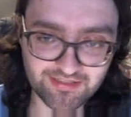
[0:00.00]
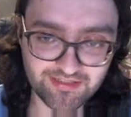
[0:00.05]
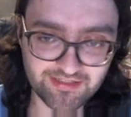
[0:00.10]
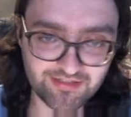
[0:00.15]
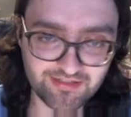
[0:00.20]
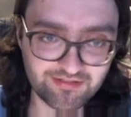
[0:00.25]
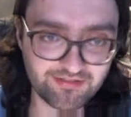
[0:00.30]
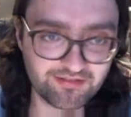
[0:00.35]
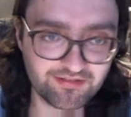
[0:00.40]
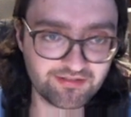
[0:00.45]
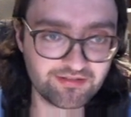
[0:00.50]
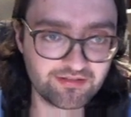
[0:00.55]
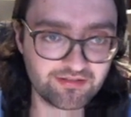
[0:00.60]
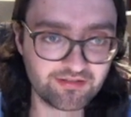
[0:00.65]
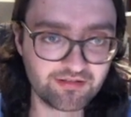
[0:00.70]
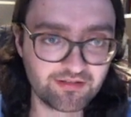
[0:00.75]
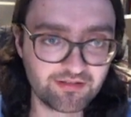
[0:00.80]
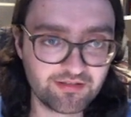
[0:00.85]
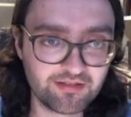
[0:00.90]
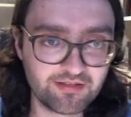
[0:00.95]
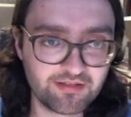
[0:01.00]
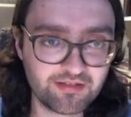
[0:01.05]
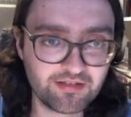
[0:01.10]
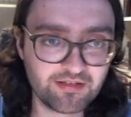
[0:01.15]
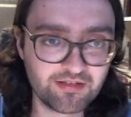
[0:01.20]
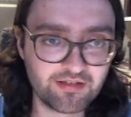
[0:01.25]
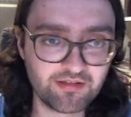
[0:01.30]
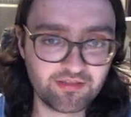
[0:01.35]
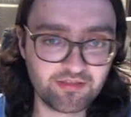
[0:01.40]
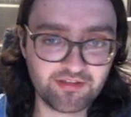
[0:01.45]
here.
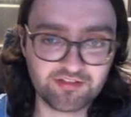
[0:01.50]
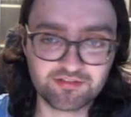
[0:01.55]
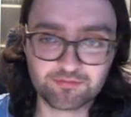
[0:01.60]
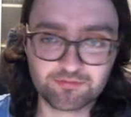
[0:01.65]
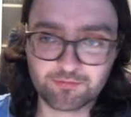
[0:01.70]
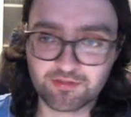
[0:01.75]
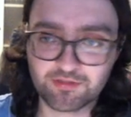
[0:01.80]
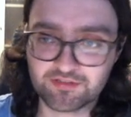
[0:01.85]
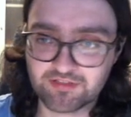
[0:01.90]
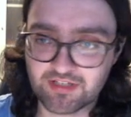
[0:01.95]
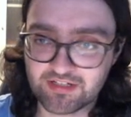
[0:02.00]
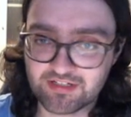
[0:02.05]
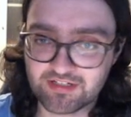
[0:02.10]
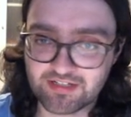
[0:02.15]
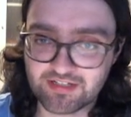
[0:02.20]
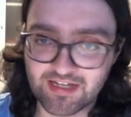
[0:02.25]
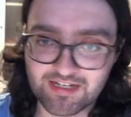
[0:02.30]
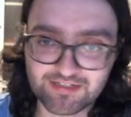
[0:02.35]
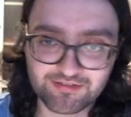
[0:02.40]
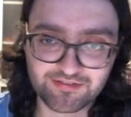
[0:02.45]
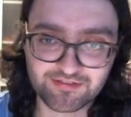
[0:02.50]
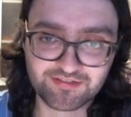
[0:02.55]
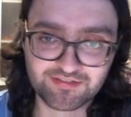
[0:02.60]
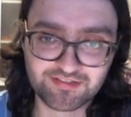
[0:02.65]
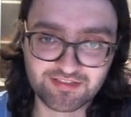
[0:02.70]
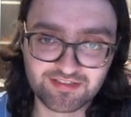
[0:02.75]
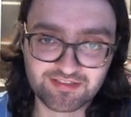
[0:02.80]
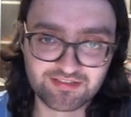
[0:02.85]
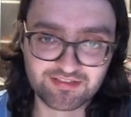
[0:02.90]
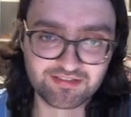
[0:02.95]
This was an
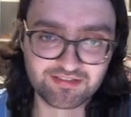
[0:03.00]
inaccuracy.